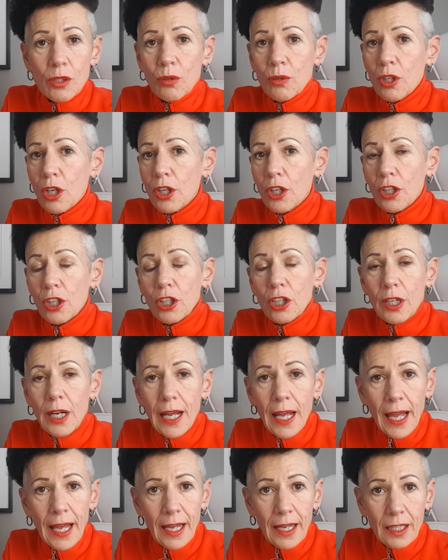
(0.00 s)
occur
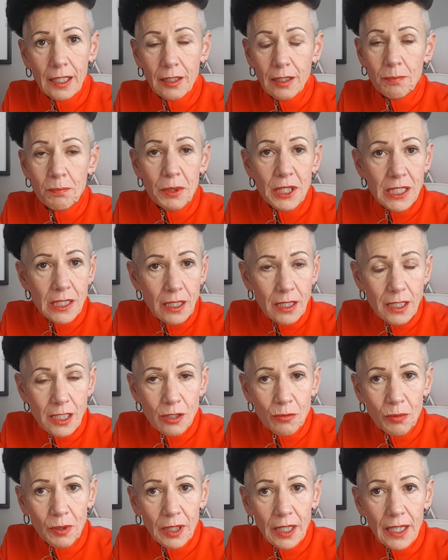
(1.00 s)
and
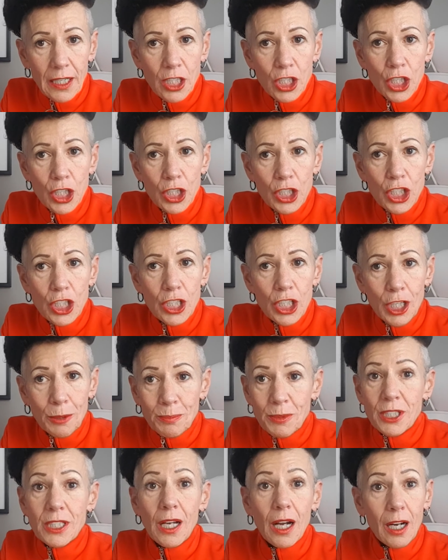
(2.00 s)
business
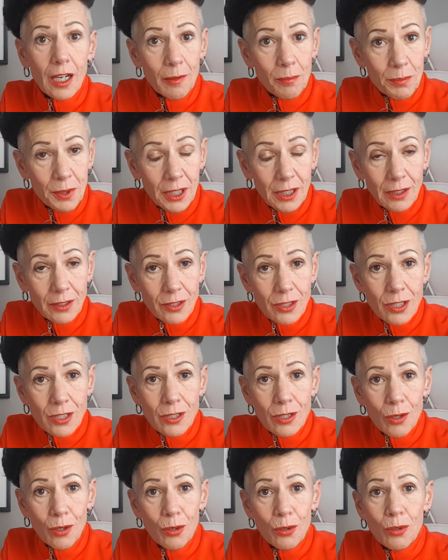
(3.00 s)
relationships are built.
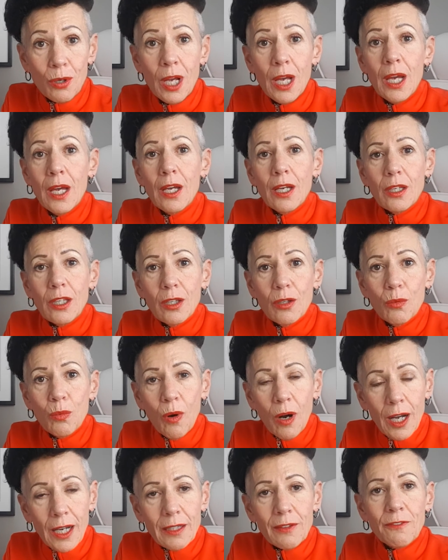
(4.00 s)
So you
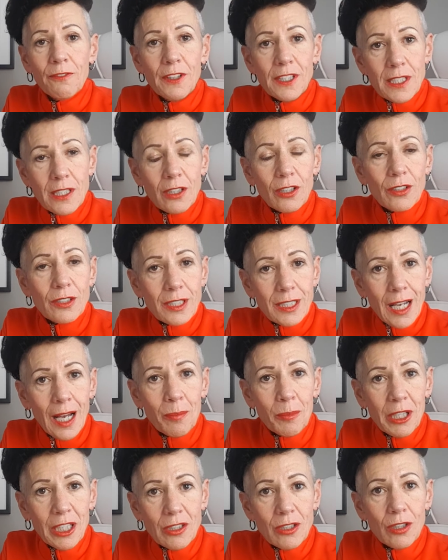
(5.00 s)
want visitors
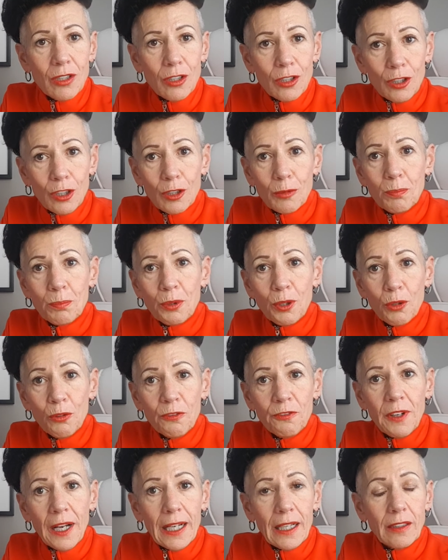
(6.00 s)
coming to your
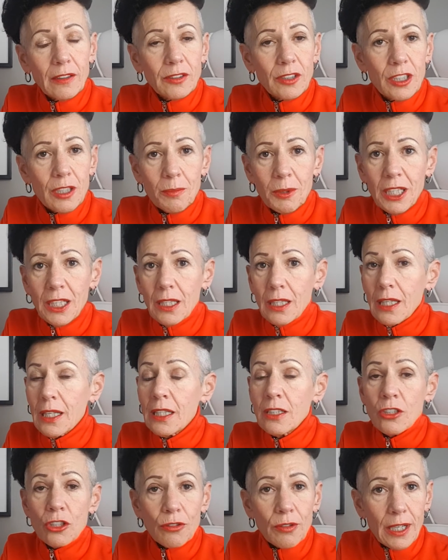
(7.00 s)
profile to be
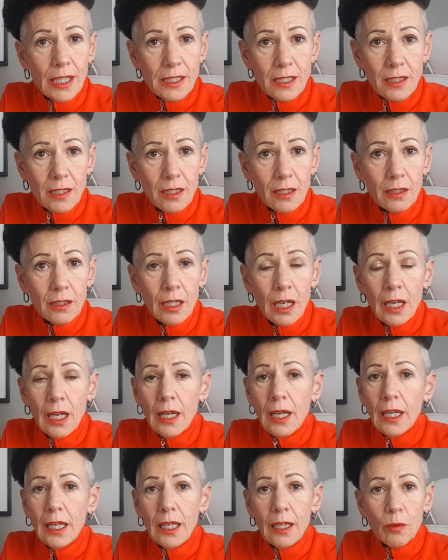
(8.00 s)
interested
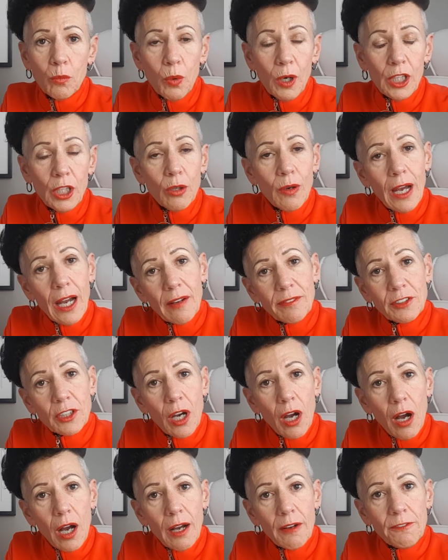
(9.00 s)
in what you have
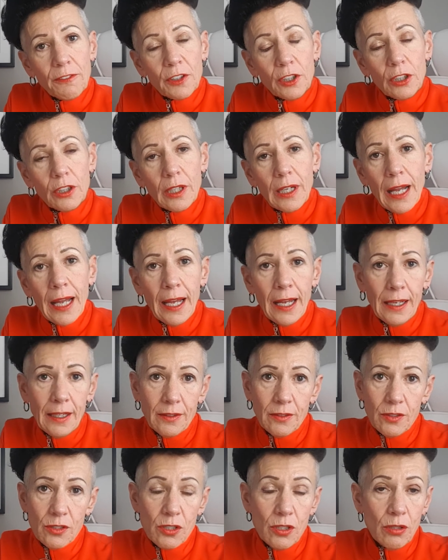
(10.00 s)
to offer
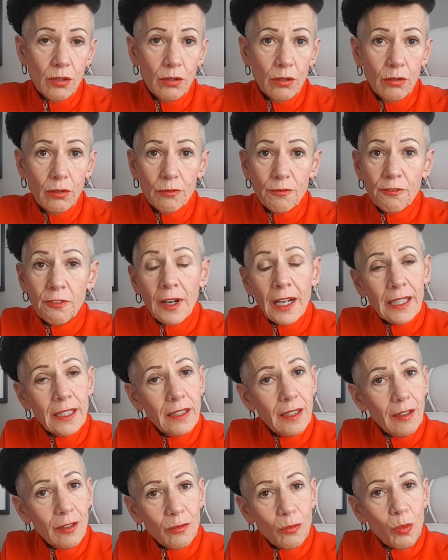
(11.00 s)
and to
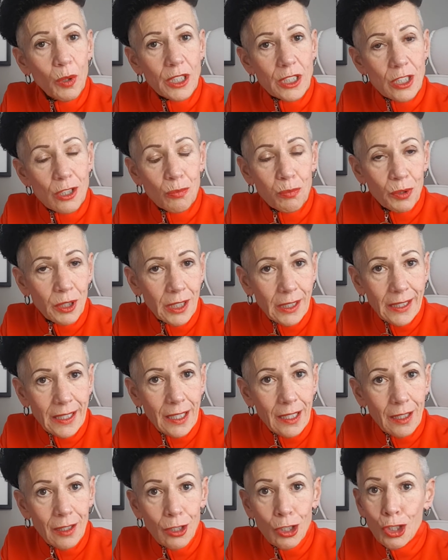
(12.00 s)
find out what's
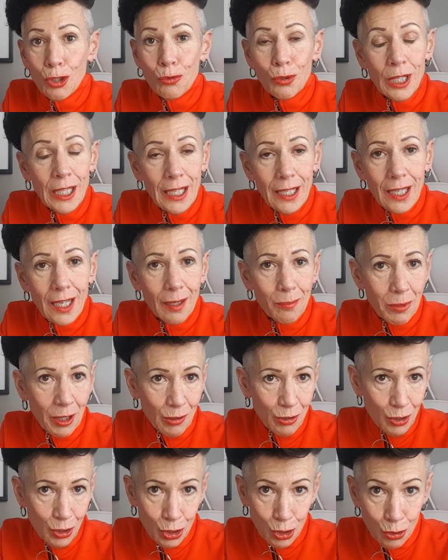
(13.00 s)
really unique
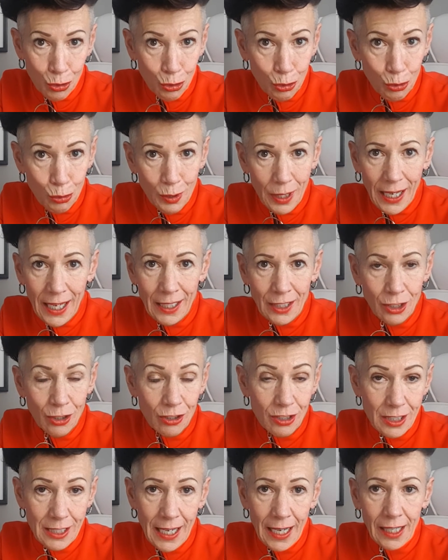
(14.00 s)
about you and
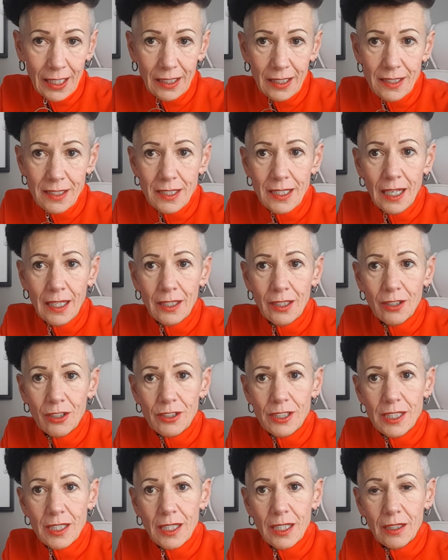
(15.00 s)
your talents and
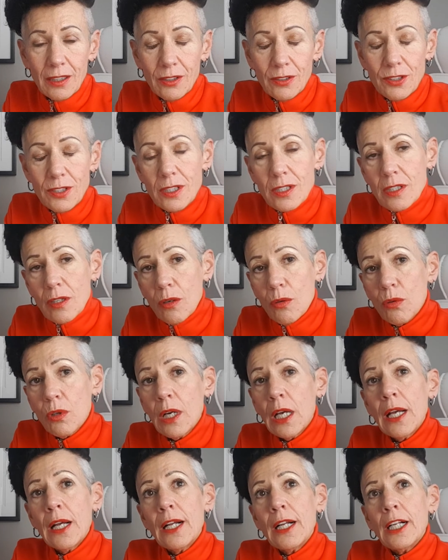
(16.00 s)
your skills.
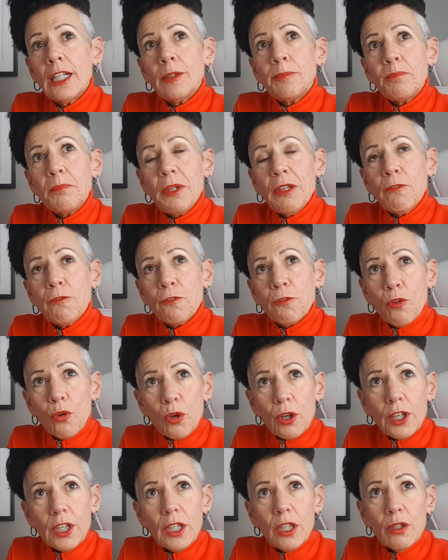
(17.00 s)
So
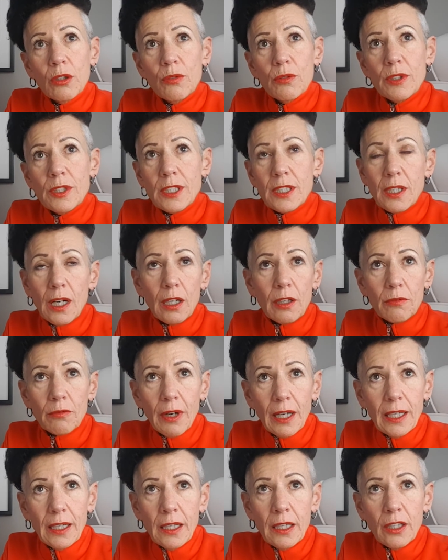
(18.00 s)
before you start
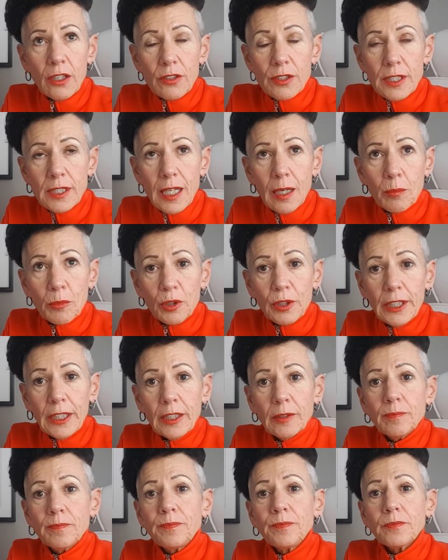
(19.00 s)
writing your
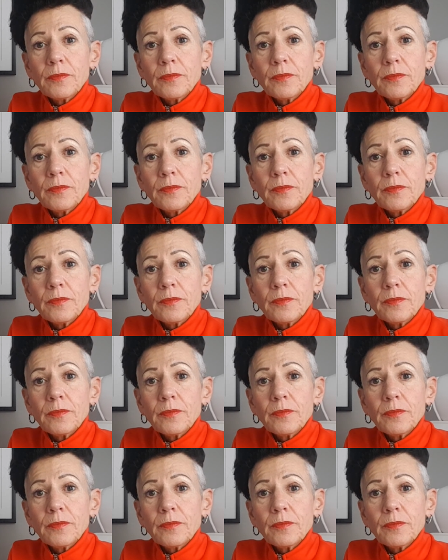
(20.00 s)
summary,